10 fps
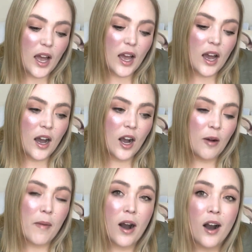
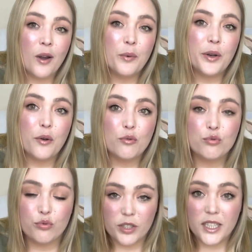I would
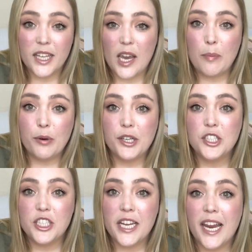really
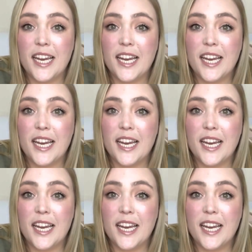appreciate